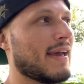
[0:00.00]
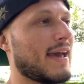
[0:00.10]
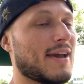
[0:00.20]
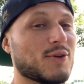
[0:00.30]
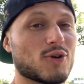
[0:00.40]

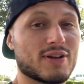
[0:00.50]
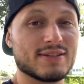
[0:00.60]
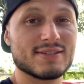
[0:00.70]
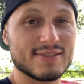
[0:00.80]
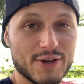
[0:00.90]
and you're
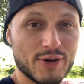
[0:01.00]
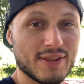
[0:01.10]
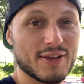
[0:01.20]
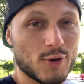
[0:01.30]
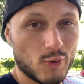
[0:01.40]

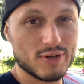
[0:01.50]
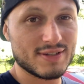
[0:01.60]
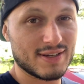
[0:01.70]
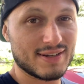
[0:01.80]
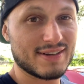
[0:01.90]
considering the
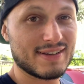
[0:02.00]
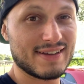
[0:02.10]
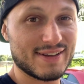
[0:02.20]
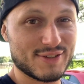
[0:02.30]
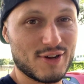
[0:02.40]
Corsa
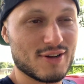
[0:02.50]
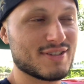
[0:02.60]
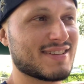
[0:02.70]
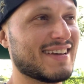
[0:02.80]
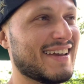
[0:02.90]

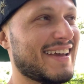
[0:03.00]
exhaust,